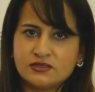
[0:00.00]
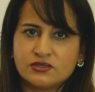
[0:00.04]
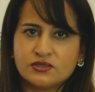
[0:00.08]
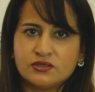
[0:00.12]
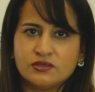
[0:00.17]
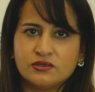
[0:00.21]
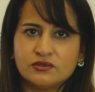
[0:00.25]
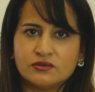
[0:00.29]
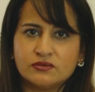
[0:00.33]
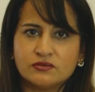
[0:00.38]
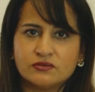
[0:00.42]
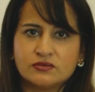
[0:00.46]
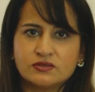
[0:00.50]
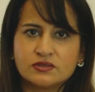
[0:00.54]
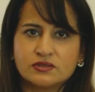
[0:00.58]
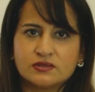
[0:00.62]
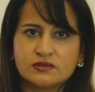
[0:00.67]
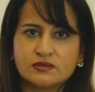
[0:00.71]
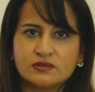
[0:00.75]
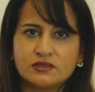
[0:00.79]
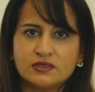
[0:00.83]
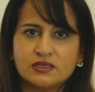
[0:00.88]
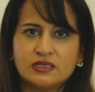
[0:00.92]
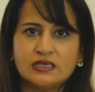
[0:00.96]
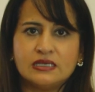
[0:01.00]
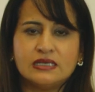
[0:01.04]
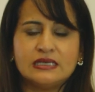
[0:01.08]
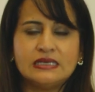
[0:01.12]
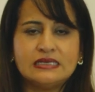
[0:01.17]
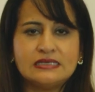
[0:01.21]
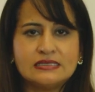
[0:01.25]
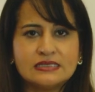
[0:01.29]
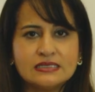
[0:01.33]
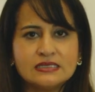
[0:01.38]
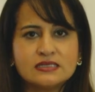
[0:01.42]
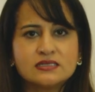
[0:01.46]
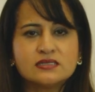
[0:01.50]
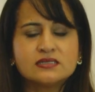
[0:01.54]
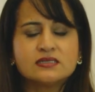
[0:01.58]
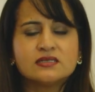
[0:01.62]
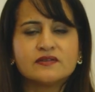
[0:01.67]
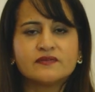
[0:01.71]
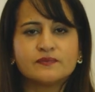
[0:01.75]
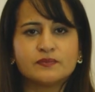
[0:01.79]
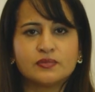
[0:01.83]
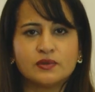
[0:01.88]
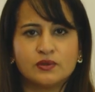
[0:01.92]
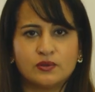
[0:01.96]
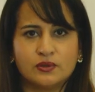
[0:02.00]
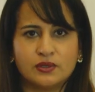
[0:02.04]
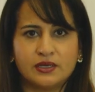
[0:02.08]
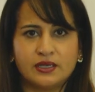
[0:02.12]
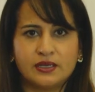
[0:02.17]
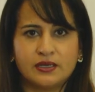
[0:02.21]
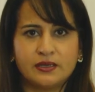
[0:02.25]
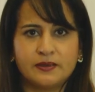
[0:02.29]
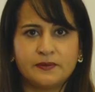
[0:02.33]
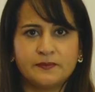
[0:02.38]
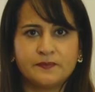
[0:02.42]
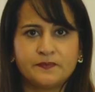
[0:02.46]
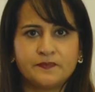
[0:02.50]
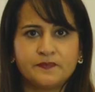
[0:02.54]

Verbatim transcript: to use, easy to deploy,